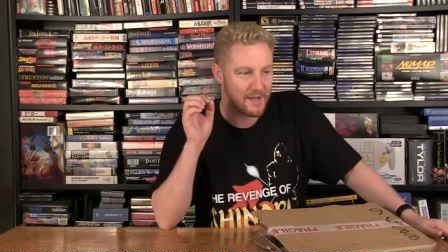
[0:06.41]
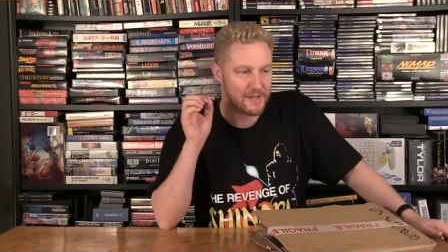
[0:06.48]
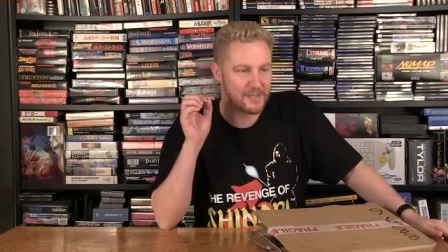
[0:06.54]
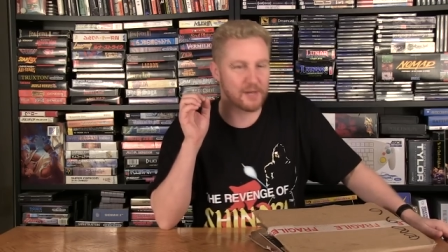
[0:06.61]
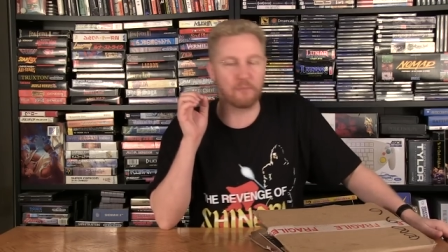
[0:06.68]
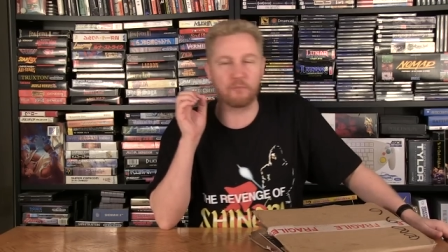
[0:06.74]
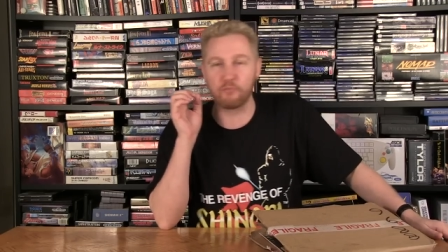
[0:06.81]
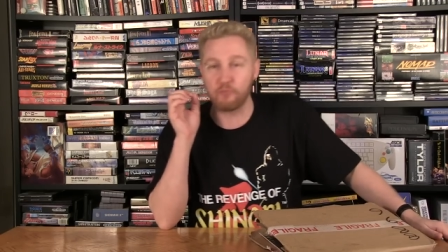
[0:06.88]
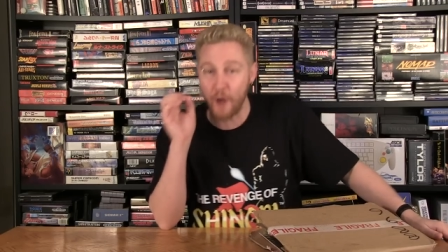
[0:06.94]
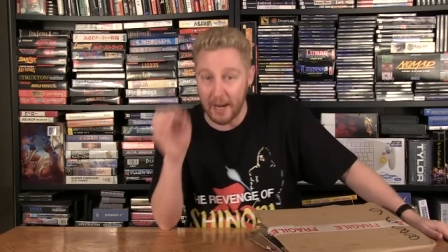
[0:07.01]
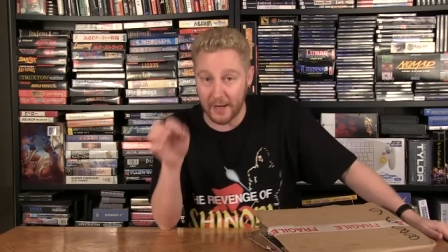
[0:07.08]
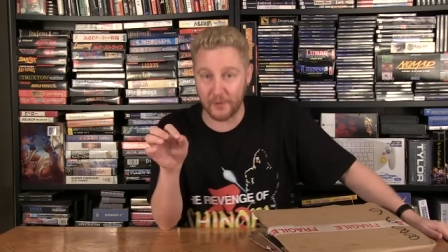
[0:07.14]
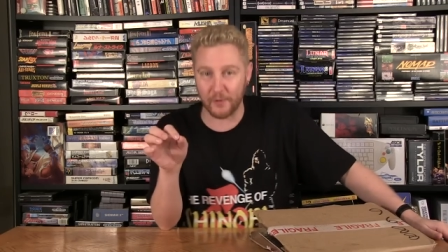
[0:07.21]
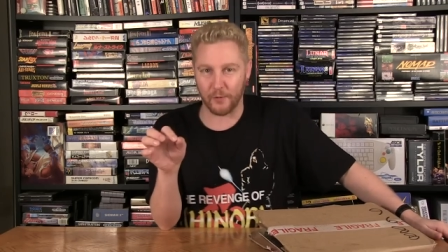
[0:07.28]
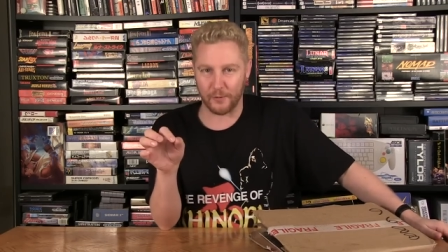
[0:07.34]
some
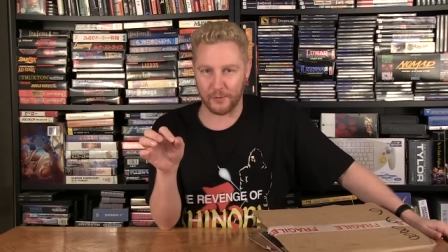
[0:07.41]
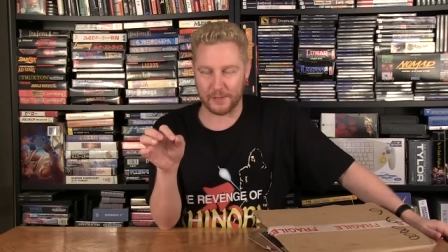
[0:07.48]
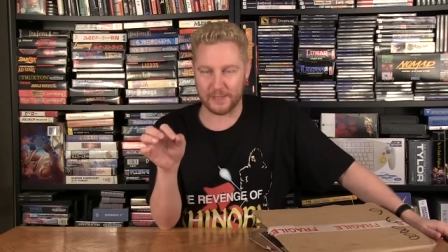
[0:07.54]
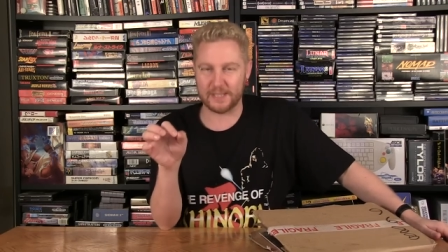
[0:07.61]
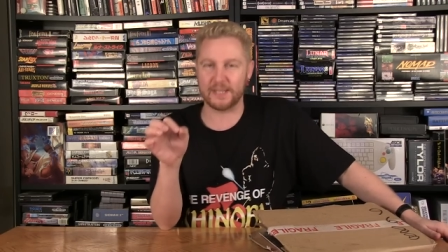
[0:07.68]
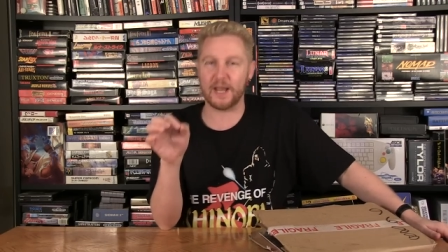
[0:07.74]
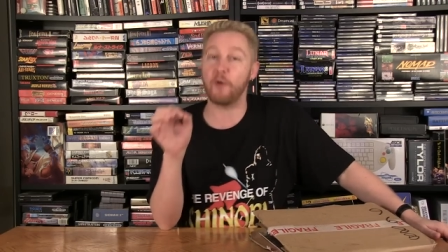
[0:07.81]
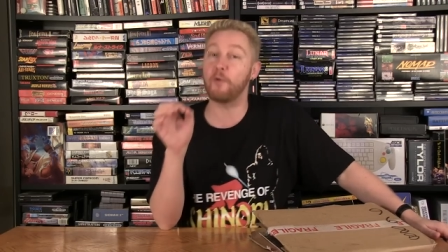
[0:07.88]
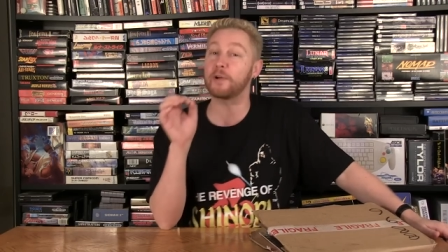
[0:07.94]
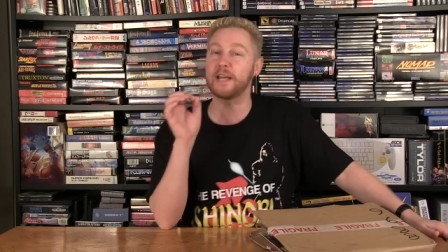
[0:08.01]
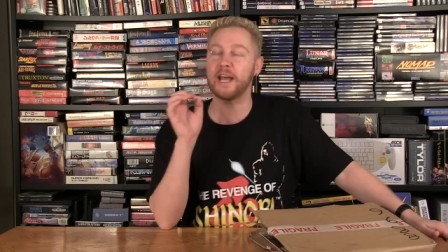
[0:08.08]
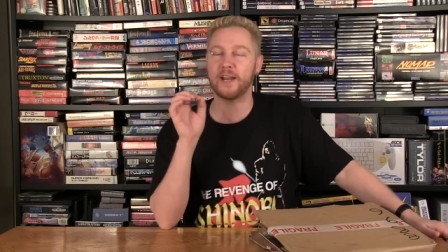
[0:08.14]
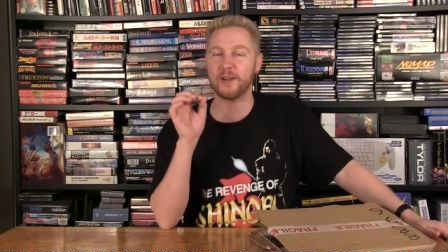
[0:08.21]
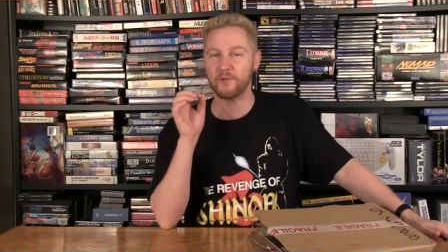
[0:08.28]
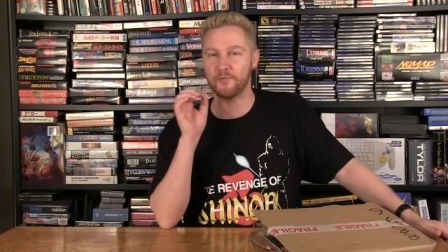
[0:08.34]
records that were
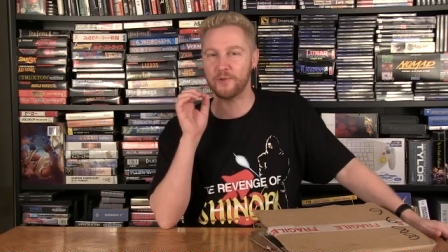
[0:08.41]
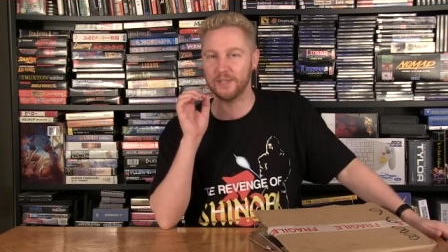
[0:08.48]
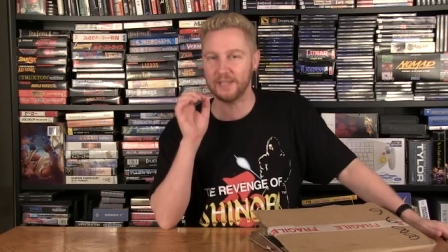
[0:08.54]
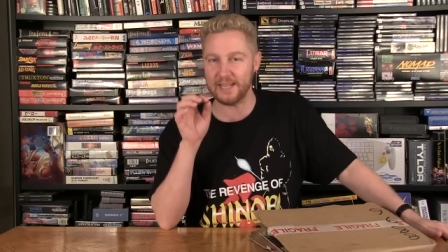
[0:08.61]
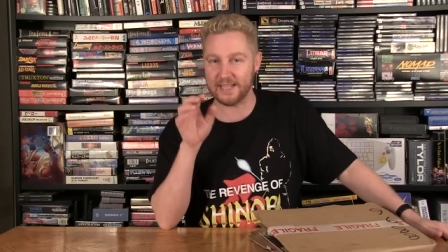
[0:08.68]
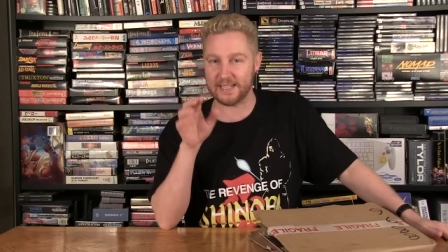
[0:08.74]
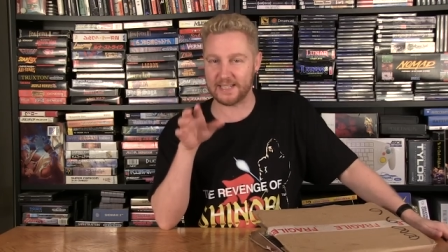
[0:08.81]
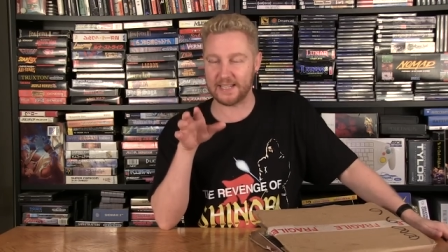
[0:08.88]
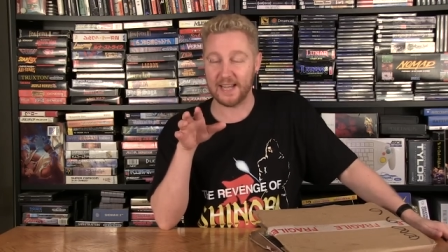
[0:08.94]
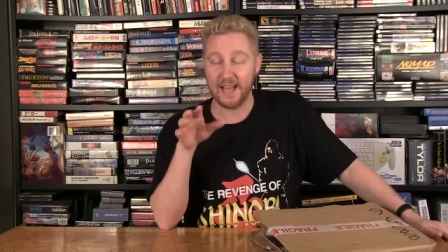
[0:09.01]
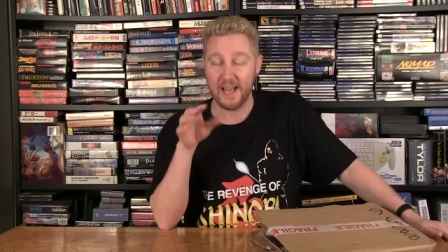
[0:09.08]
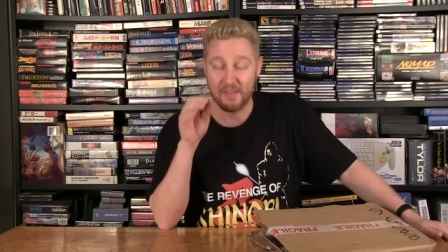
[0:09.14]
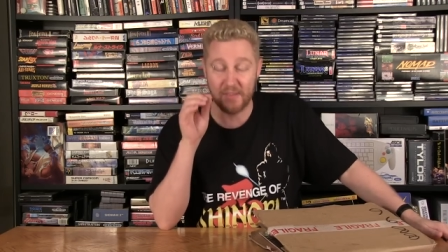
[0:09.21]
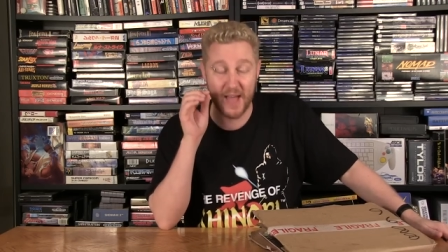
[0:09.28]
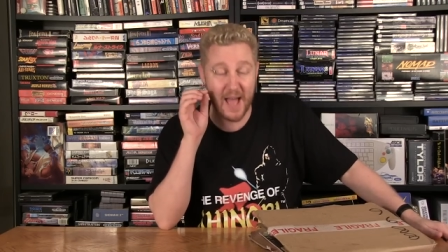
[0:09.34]
getting released
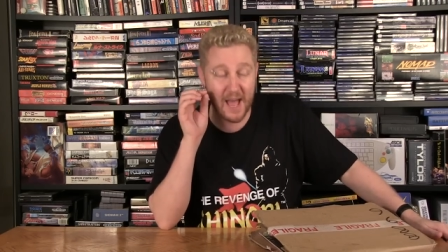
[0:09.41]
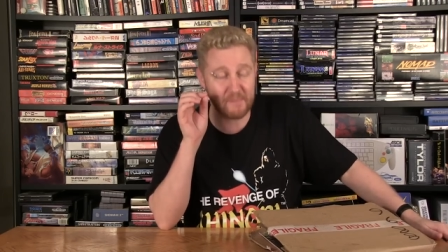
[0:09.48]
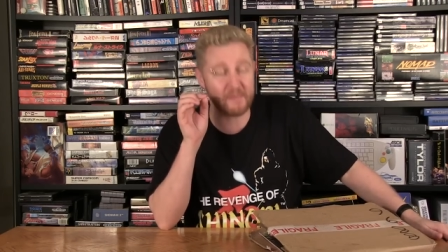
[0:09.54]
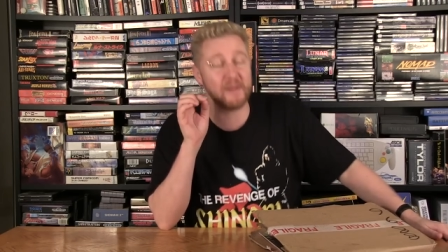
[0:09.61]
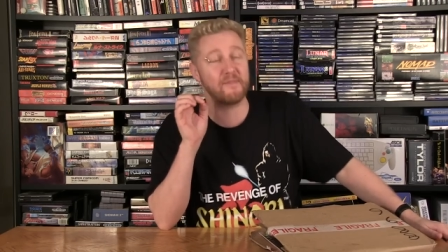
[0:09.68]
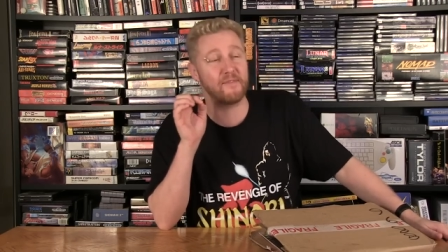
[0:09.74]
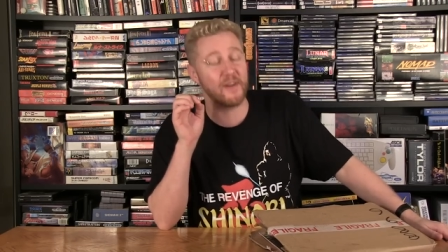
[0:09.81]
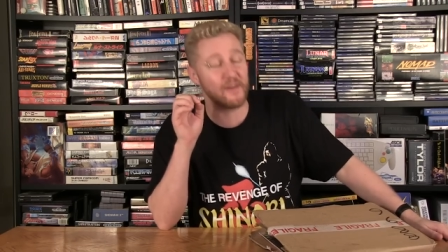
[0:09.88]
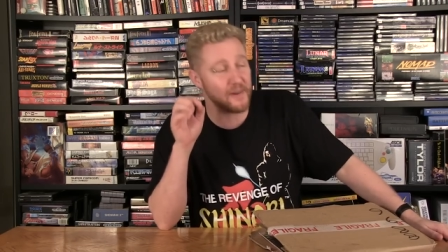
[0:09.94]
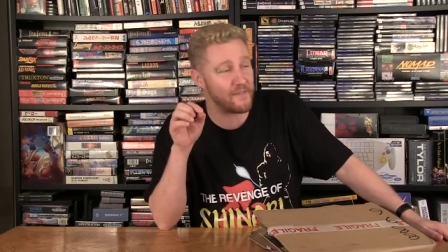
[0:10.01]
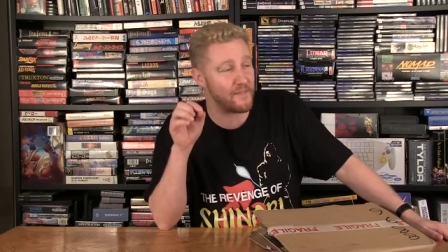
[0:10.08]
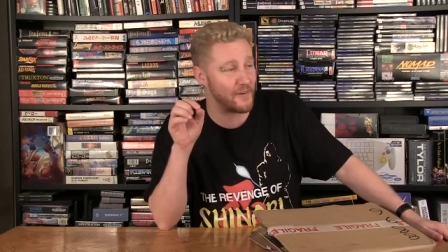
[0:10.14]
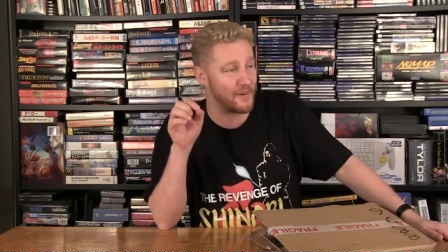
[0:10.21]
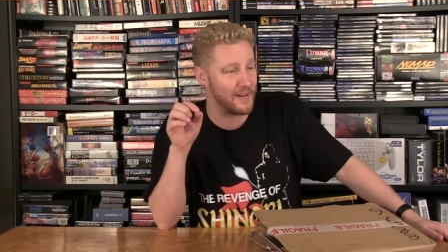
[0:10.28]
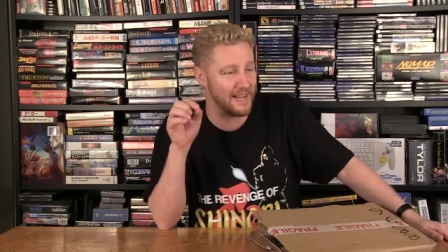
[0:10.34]
that had me very,
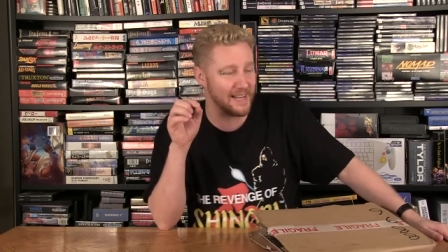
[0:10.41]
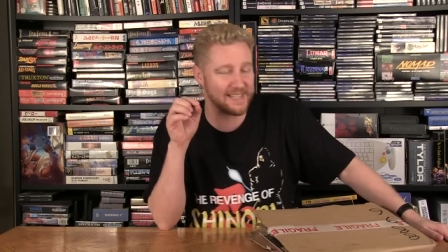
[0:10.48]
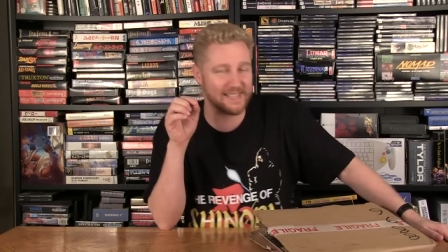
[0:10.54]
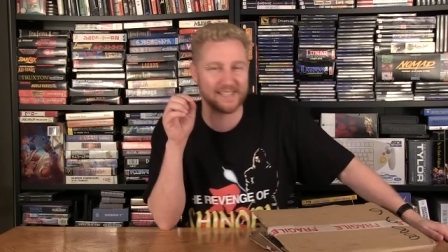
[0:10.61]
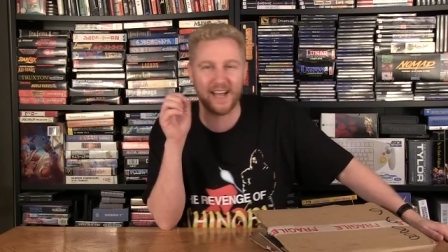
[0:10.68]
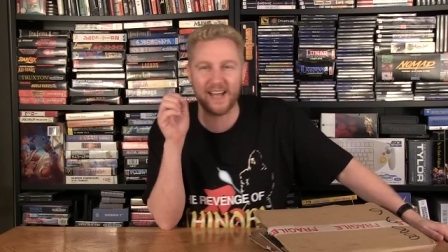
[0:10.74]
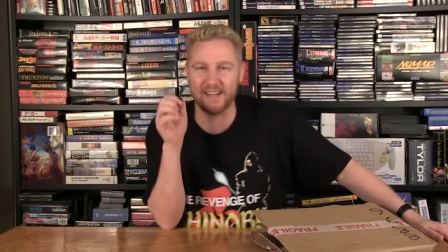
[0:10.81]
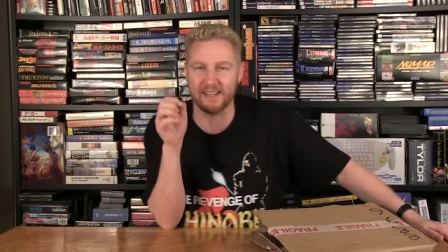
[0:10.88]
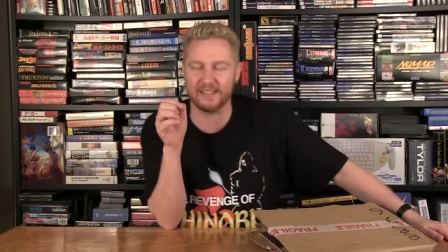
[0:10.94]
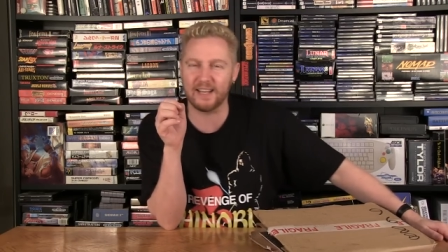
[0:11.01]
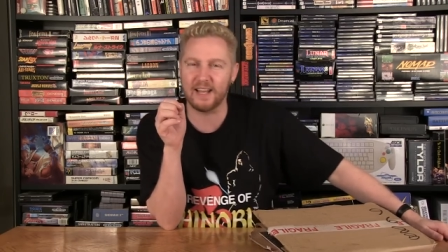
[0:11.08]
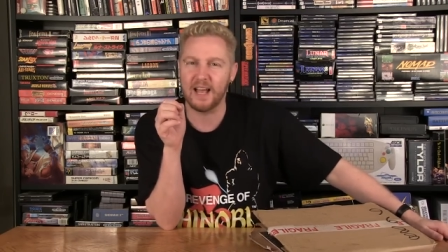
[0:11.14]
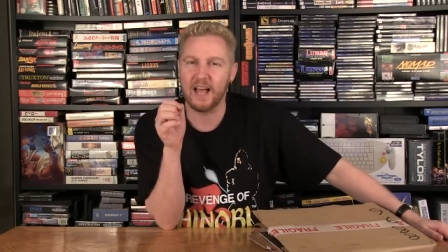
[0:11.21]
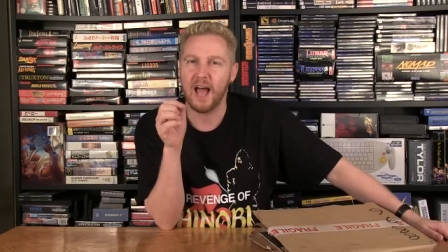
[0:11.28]
very excited.